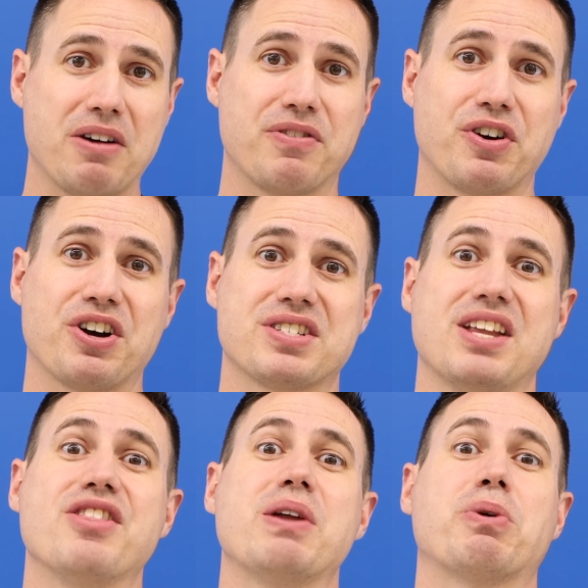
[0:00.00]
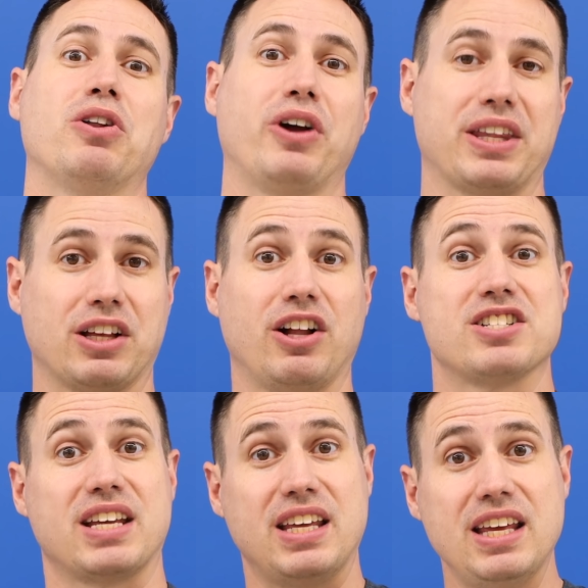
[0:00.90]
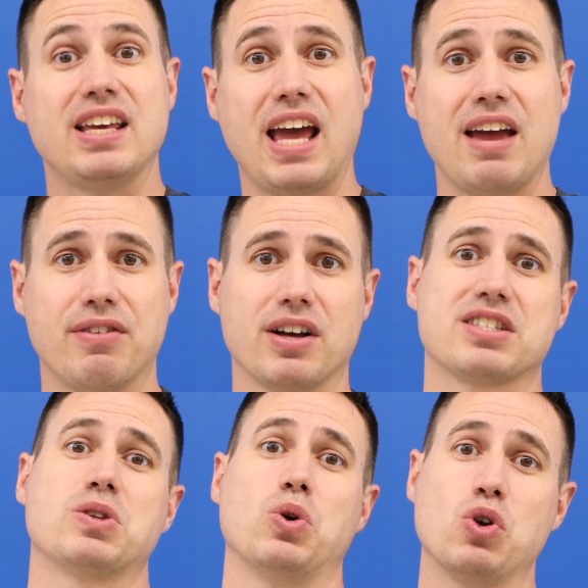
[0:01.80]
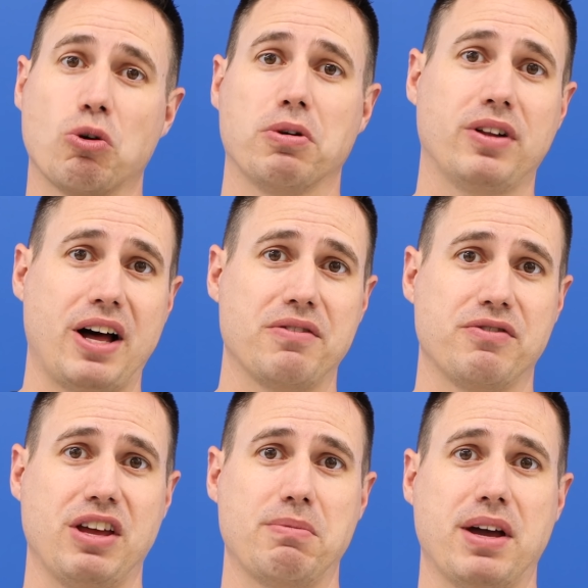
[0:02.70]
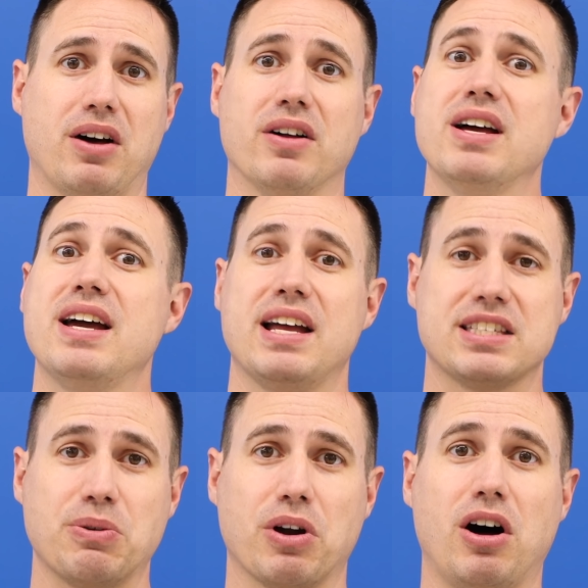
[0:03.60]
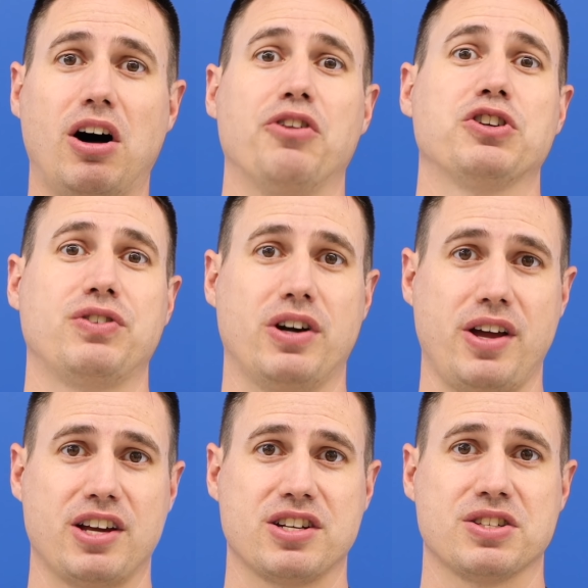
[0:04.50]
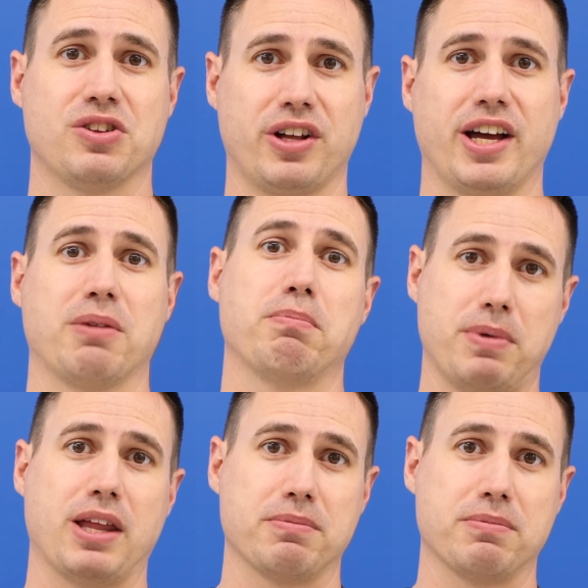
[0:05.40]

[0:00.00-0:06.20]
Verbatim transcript: out first, and then we're gonna look at the clutch that he gave us to a normal clown female and see what all those variations look like by